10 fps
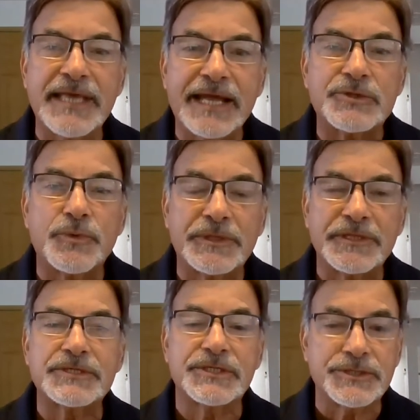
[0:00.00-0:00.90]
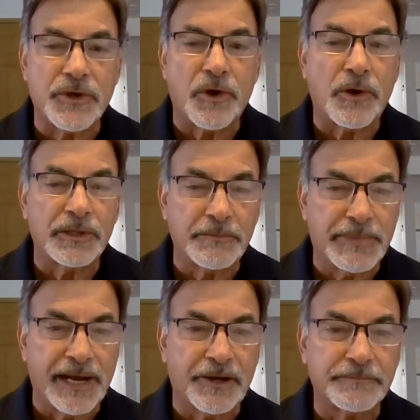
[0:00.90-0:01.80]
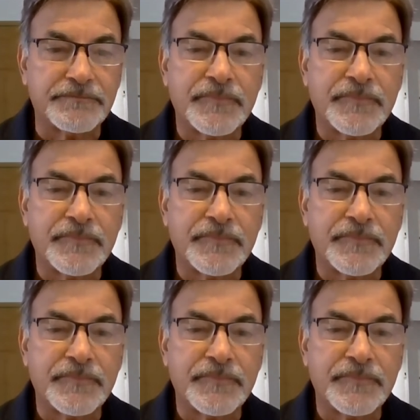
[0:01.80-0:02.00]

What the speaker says: That's what this is all about.